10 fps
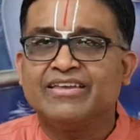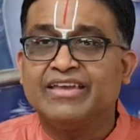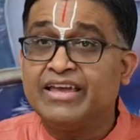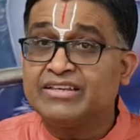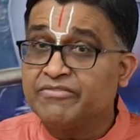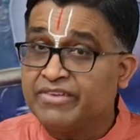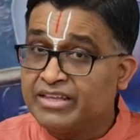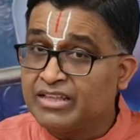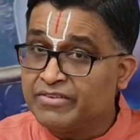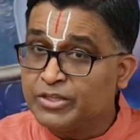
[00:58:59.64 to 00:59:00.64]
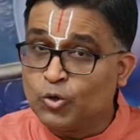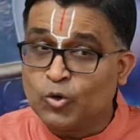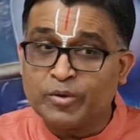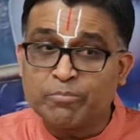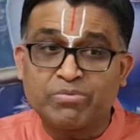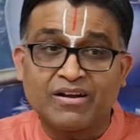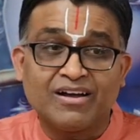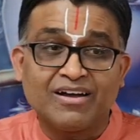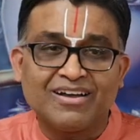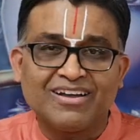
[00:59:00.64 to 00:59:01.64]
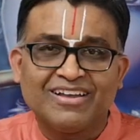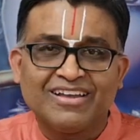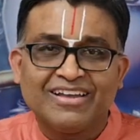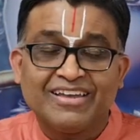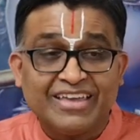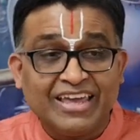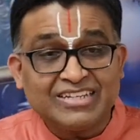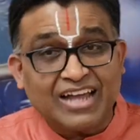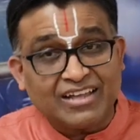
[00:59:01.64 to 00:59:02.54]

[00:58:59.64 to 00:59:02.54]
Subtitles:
Yecha Vedavido Vipraha, Yecha